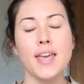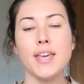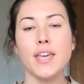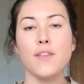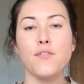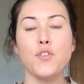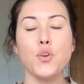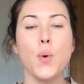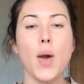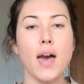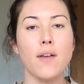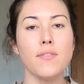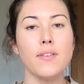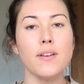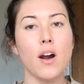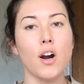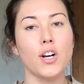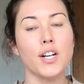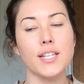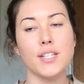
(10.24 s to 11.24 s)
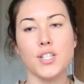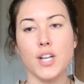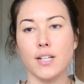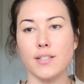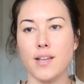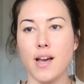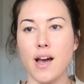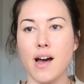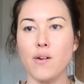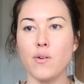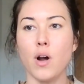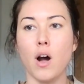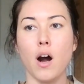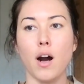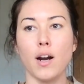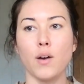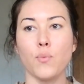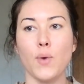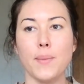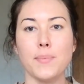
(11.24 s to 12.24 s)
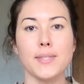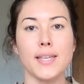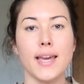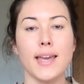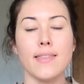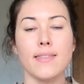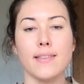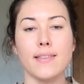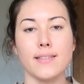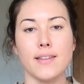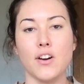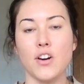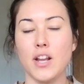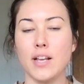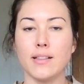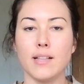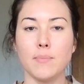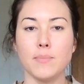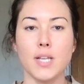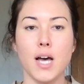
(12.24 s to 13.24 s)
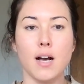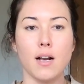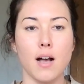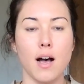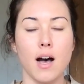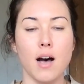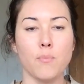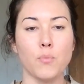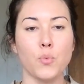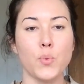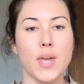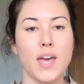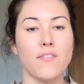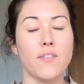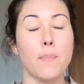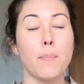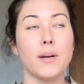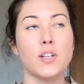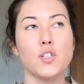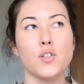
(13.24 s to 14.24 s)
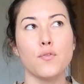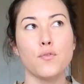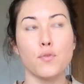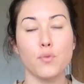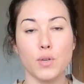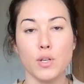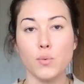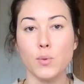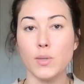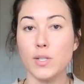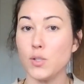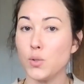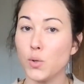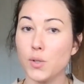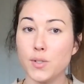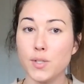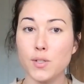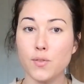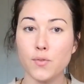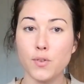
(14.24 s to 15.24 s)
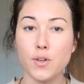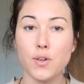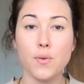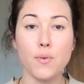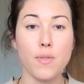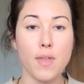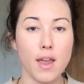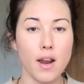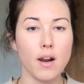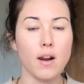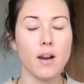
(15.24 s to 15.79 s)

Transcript: If you haven't already checked out our website, thecrnaclub.com, we have a bunch of free resources for you there.